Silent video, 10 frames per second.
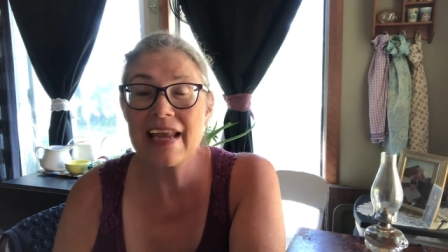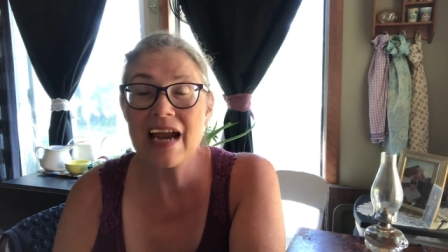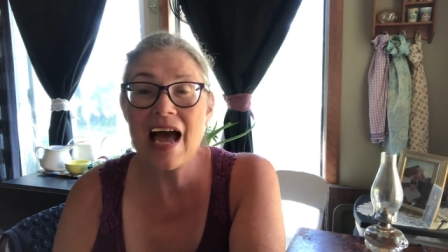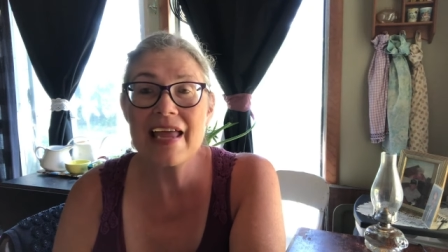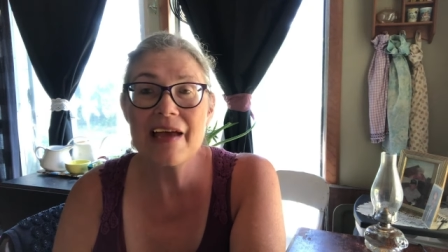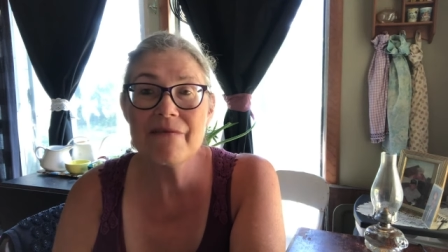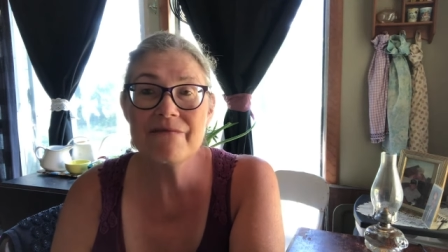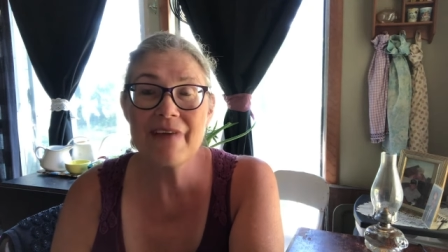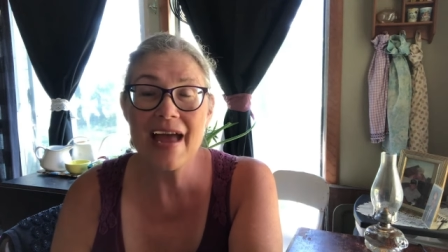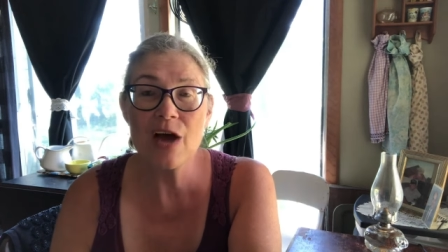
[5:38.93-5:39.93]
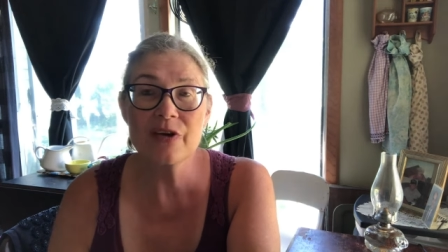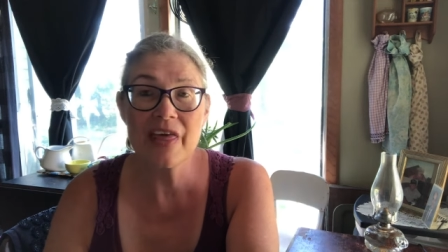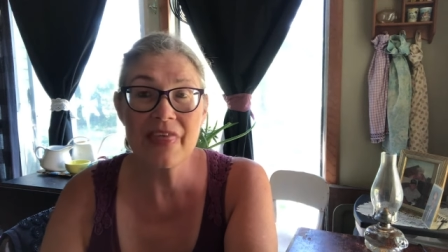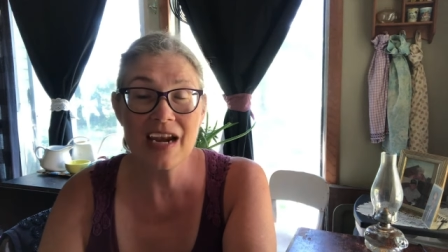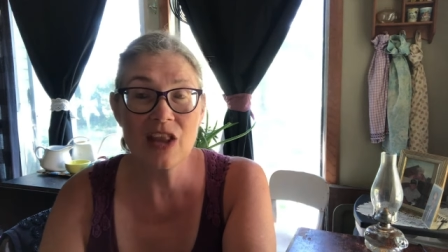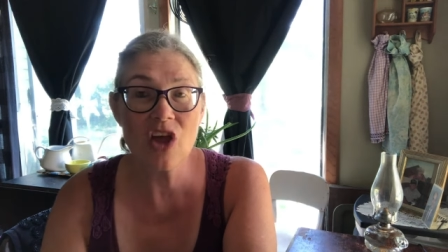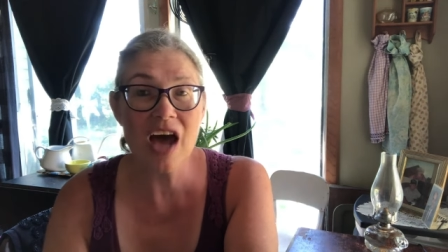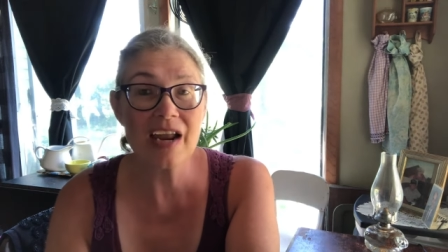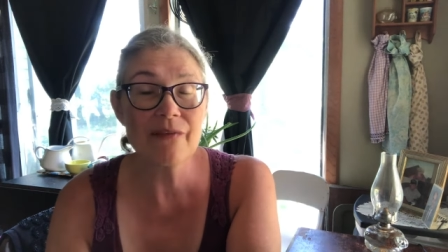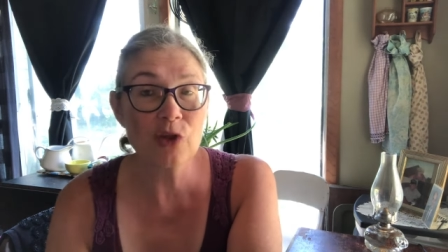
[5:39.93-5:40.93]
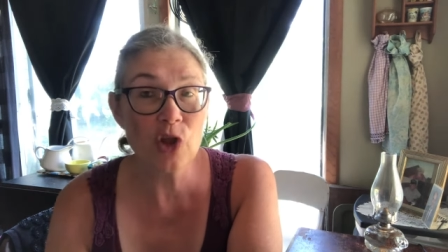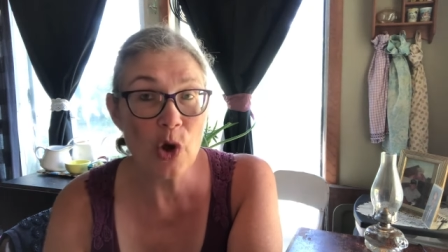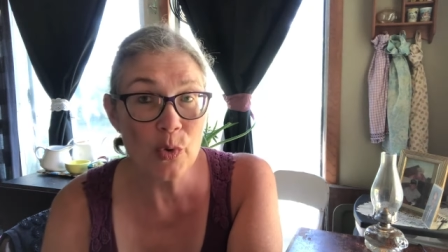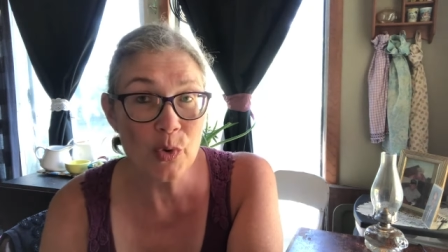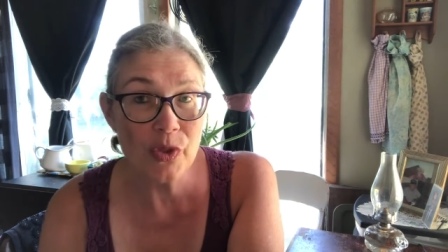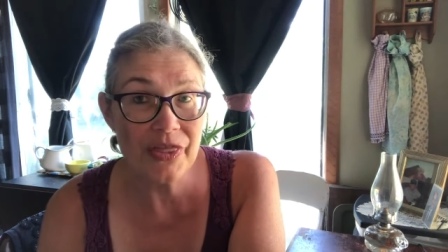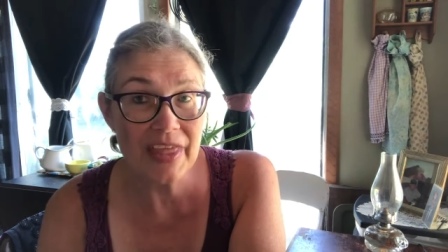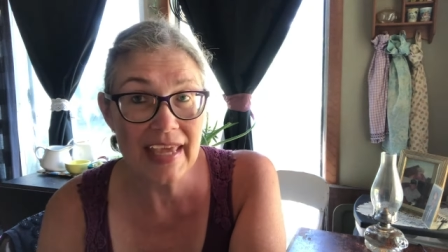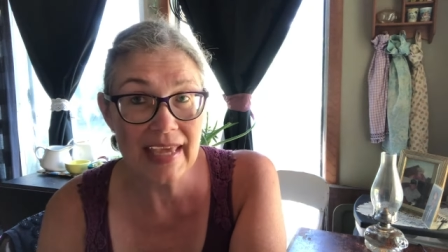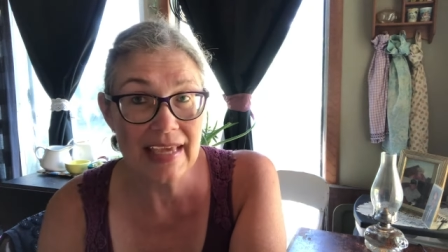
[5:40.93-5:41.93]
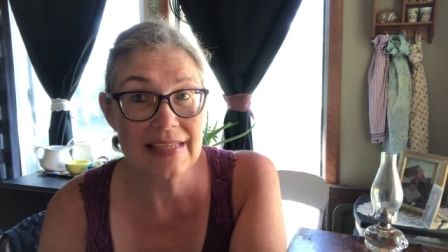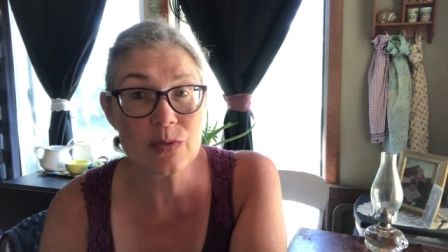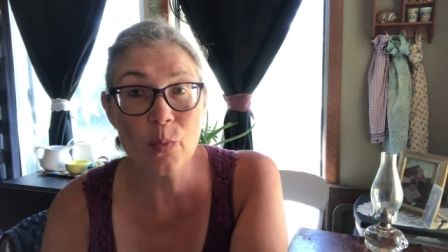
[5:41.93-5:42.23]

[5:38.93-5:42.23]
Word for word: And I have found that a lot of local things,